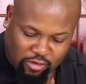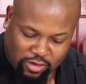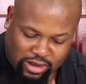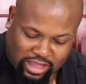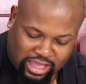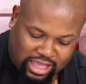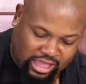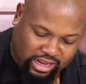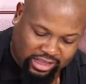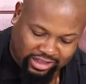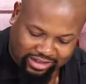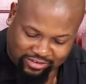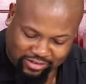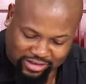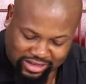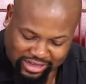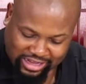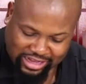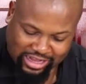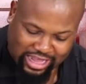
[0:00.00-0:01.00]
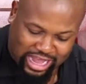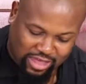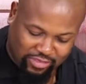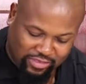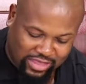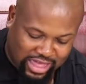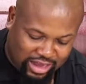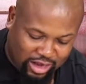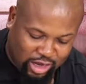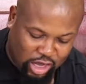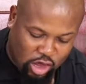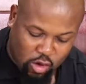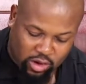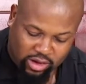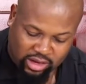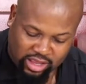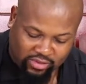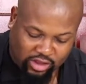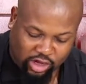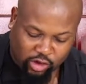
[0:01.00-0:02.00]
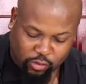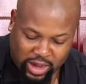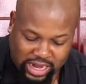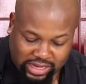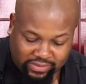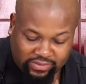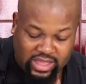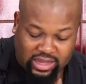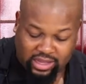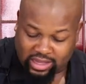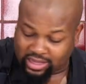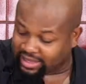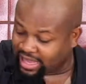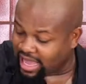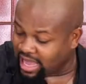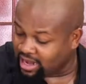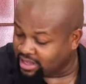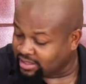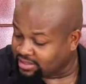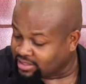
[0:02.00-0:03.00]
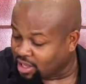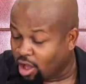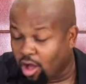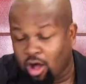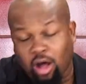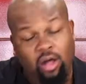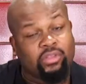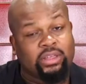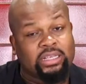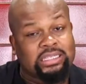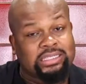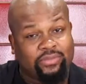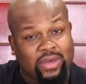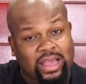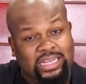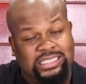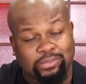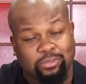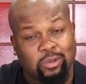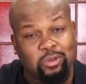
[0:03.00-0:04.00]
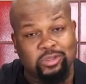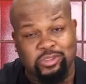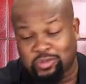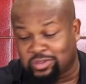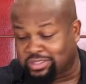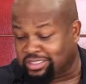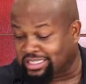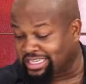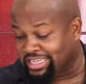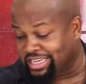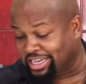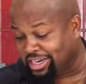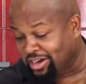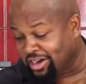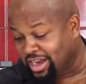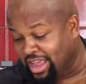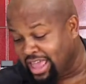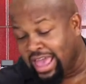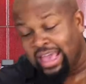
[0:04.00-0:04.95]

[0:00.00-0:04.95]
Alrighty, got that going. And the great thing again is all these vegetables you see here